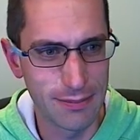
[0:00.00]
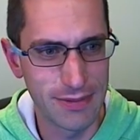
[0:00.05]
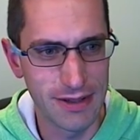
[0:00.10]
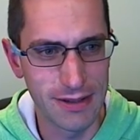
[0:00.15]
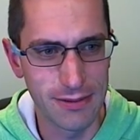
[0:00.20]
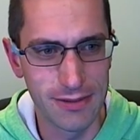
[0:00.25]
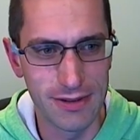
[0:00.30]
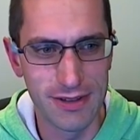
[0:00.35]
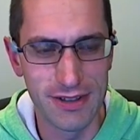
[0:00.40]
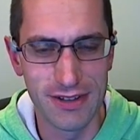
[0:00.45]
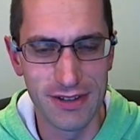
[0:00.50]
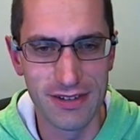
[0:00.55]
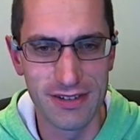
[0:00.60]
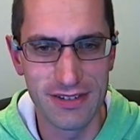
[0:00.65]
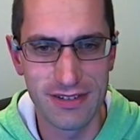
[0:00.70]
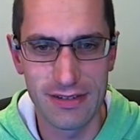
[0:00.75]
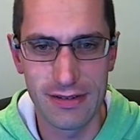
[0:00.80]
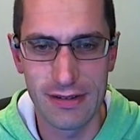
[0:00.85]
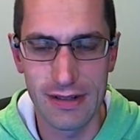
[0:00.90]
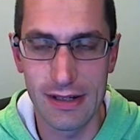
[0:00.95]
it
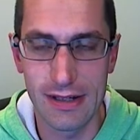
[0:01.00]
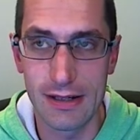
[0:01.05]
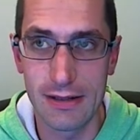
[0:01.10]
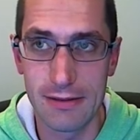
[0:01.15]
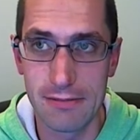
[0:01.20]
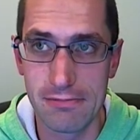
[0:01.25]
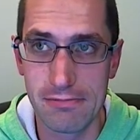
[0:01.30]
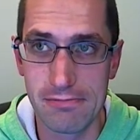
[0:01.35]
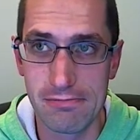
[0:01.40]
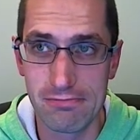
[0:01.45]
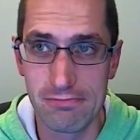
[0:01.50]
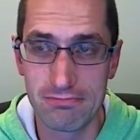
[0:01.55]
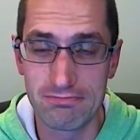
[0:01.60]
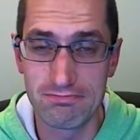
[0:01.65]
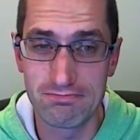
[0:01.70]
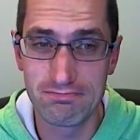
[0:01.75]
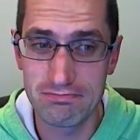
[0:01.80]
was um,